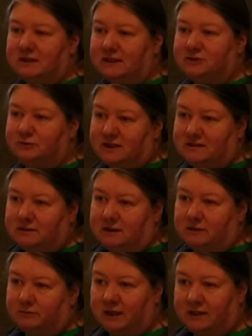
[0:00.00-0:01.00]
interested
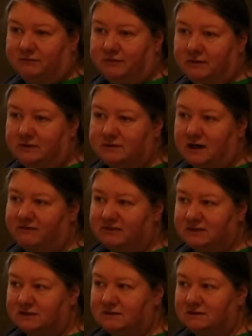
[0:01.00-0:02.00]
in running for those
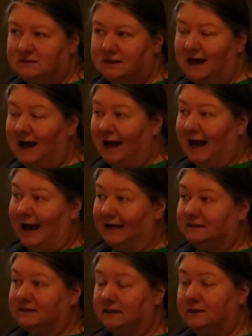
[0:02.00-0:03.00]
offices.
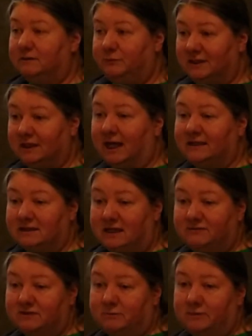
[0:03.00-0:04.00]
Ideally, we'd like to have
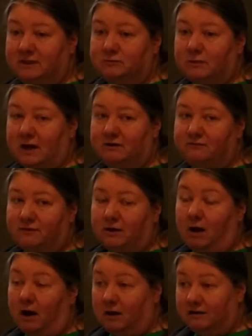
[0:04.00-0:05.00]
somebody run for
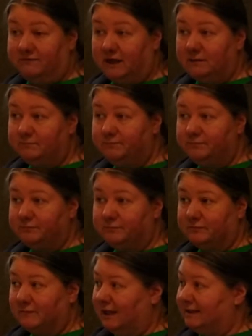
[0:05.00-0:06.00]
all of them.
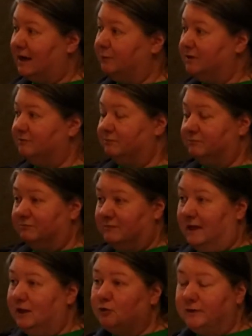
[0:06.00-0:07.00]
That would
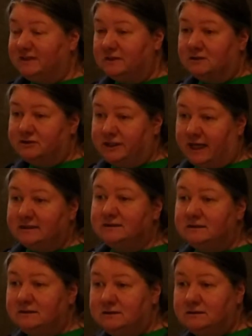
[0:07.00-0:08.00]
increase our
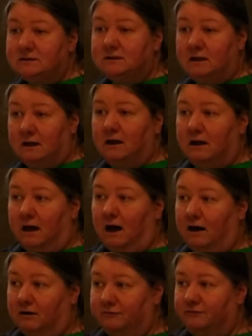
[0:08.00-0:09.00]
chances
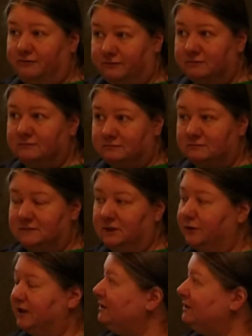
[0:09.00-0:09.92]
of getting